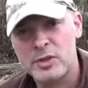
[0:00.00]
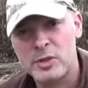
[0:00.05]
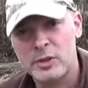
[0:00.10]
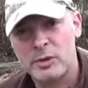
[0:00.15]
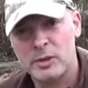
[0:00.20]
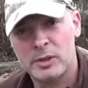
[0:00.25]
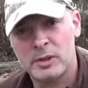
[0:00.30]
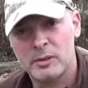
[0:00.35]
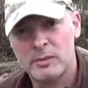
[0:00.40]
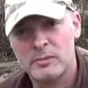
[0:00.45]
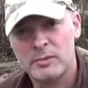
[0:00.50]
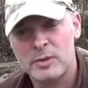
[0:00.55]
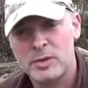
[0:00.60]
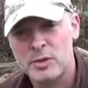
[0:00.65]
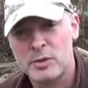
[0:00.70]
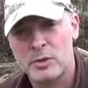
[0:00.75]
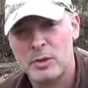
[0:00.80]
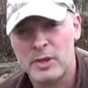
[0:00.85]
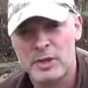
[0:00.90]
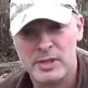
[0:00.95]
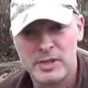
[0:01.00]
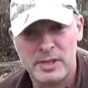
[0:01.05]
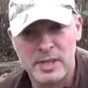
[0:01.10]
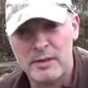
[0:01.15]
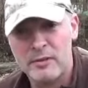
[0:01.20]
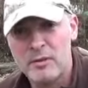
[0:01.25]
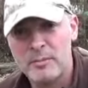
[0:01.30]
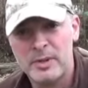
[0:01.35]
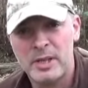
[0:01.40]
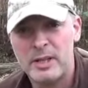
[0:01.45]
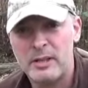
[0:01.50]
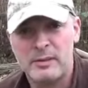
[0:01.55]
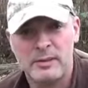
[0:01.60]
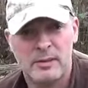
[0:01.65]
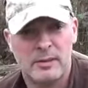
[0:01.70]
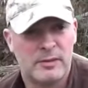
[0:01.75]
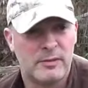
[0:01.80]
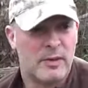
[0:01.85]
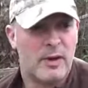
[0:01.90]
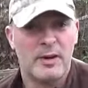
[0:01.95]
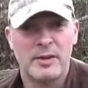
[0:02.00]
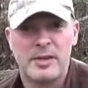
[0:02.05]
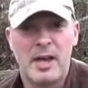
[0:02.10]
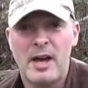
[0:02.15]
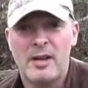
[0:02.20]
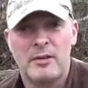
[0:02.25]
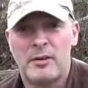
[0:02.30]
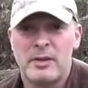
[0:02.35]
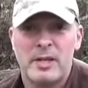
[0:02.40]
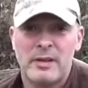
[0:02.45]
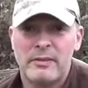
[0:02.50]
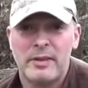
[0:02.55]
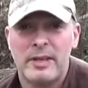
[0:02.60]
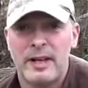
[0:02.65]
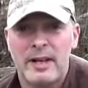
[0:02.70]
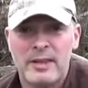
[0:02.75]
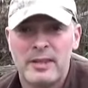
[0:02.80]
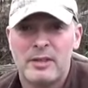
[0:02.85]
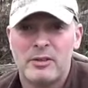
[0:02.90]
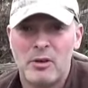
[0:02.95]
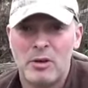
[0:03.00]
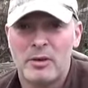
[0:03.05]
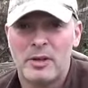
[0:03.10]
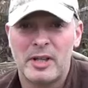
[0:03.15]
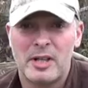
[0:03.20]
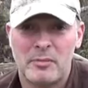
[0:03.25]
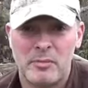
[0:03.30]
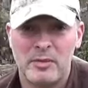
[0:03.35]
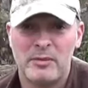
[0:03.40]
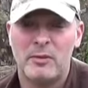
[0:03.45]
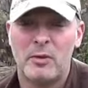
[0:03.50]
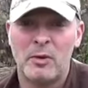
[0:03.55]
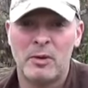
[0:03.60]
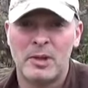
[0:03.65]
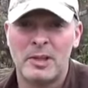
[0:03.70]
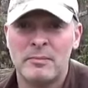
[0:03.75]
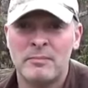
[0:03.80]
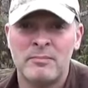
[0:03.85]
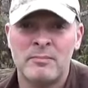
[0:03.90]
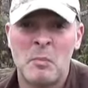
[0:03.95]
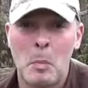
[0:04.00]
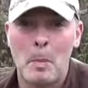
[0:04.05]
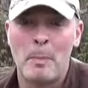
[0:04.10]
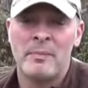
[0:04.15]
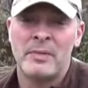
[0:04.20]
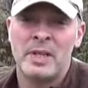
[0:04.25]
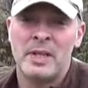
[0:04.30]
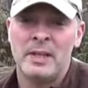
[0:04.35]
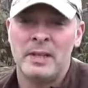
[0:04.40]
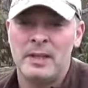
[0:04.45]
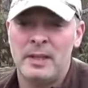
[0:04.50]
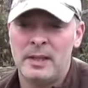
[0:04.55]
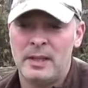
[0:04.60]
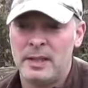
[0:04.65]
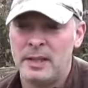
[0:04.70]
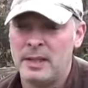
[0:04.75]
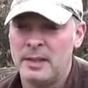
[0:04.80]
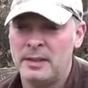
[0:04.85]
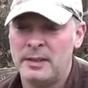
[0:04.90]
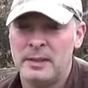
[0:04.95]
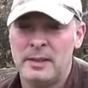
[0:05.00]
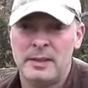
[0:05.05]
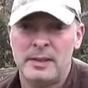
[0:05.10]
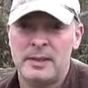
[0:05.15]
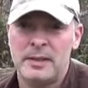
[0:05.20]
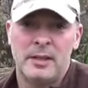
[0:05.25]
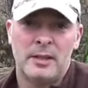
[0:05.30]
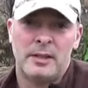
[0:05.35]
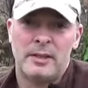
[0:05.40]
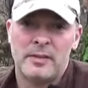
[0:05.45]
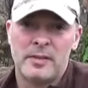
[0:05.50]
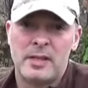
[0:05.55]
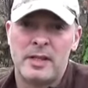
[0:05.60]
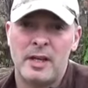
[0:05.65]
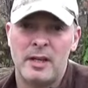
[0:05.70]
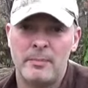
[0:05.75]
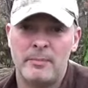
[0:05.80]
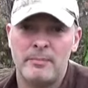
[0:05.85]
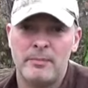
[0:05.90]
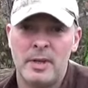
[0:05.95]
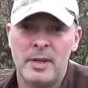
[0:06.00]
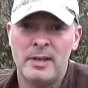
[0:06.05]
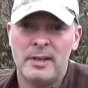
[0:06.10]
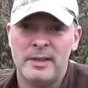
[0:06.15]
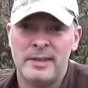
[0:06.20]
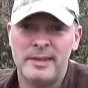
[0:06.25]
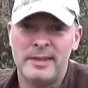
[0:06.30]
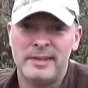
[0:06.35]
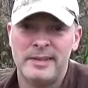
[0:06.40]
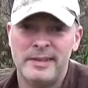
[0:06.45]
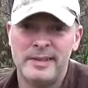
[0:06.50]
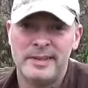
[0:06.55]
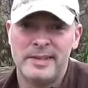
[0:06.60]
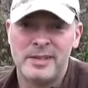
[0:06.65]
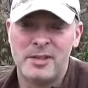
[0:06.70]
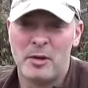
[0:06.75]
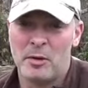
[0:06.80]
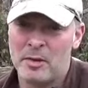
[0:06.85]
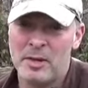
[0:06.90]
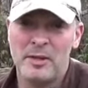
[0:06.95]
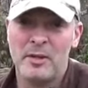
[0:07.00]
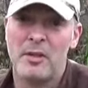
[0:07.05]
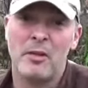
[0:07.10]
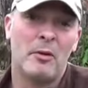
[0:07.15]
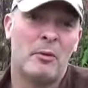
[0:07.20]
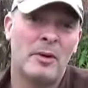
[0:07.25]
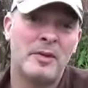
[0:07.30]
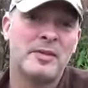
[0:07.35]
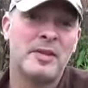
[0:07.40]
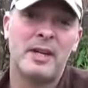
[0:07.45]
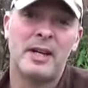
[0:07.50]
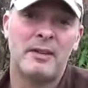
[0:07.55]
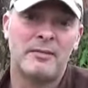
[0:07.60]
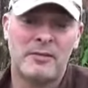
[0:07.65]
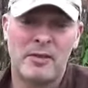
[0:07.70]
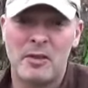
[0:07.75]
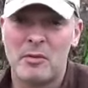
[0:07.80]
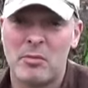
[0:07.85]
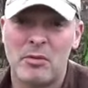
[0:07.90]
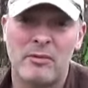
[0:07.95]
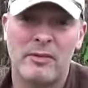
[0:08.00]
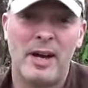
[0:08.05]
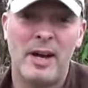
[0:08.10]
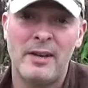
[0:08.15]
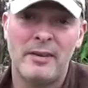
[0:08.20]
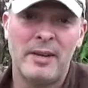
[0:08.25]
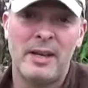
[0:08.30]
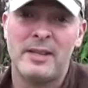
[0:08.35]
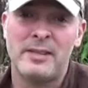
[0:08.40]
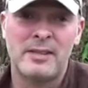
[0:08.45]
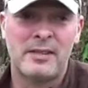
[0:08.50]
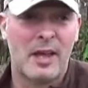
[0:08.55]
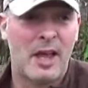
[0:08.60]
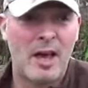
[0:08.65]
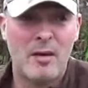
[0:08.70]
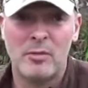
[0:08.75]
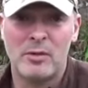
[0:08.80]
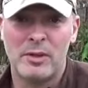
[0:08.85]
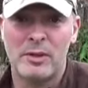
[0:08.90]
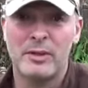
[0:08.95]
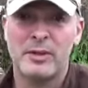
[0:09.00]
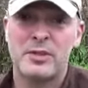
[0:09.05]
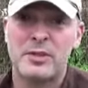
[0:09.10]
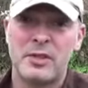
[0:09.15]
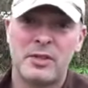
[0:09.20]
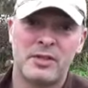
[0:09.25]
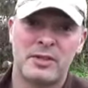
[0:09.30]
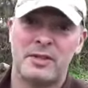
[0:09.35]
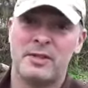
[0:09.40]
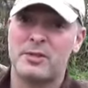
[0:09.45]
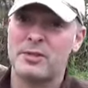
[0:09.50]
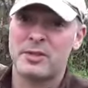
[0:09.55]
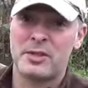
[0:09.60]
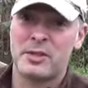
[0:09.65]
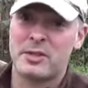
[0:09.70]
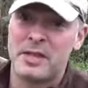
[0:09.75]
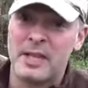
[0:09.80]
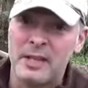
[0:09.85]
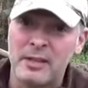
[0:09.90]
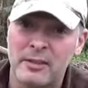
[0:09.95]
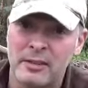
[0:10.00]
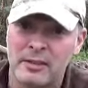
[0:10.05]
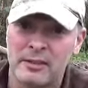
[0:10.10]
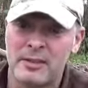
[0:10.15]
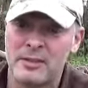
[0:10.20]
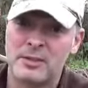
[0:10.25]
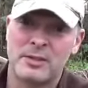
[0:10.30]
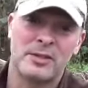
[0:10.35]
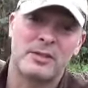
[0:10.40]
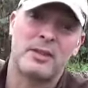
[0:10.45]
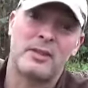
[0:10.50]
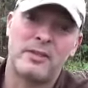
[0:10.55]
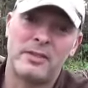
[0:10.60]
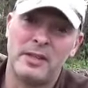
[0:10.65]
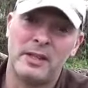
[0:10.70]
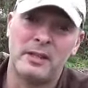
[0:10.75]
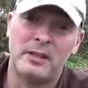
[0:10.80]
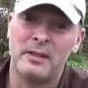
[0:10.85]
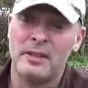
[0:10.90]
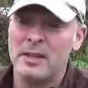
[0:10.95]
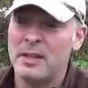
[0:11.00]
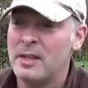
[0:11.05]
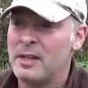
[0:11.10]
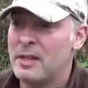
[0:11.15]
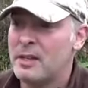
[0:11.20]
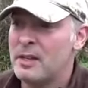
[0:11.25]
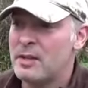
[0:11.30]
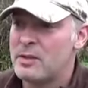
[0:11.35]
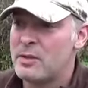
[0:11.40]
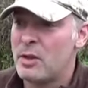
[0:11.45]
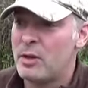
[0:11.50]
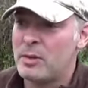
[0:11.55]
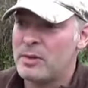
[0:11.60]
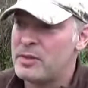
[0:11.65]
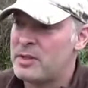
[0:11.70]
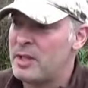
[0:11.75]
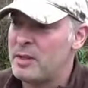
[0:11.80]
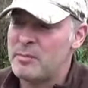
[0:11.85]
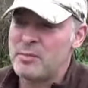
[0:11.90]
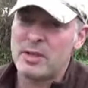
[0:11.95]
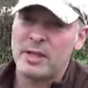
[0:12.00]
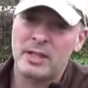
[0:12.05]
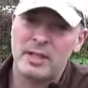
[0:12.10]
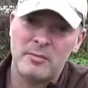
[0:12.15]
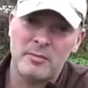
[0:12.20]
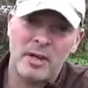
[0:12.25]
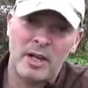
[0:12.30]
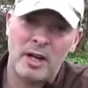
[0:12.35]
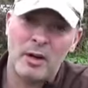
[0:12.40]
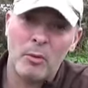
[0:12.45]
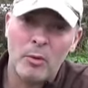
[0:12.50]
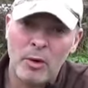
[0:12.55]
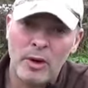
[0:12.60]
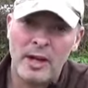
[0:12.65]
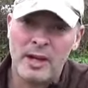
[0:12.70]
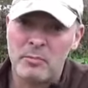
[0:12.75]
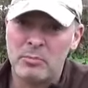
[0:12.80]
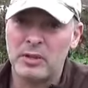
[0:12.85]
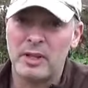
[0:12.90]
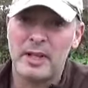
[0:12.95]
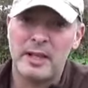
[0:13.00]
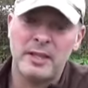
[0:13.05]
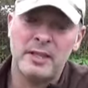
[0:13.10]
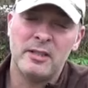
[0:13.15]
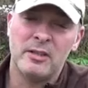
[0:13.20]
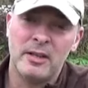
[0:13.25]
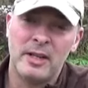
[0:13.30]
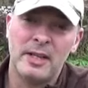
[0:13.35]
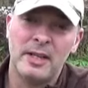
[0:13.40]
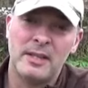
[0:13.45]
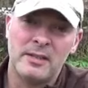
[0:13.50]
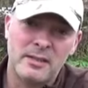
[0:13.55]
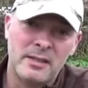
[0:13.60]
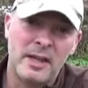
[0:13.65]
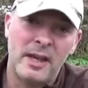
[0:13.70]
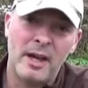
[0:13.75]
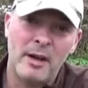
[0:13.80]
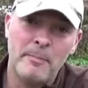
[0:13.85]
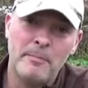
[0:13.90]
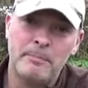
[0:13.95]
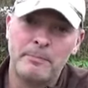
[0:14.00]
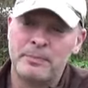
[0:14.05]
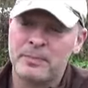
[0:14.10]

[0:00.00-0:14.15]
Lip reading: soil. Soil has never been, as far as I know, never anything grown in it before. And they all have scab. So either the ones I got from the provider had scab, or it was just here. It's just a thing. So it seems like no matter where I plant here, I get scab.